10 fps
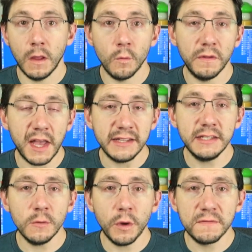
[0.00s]
Well, that's
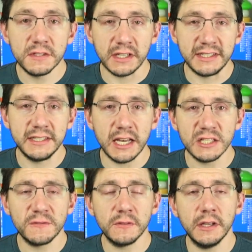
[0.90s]
it. We've
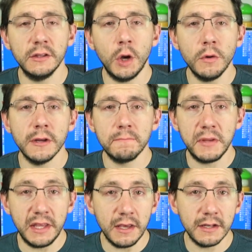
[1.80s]
successfully loaded
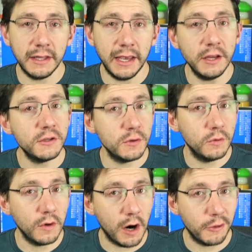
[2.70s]
PLA
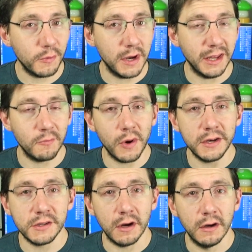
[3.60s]
into our 3D
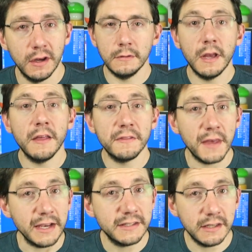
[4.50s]
printer.
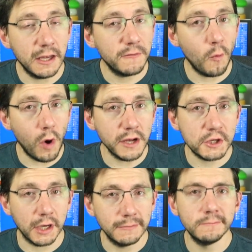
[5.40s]
Thanks again for
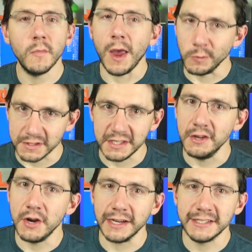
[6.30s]
watching, and we'll see
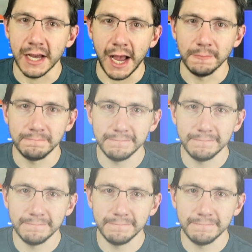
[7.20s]
you next time.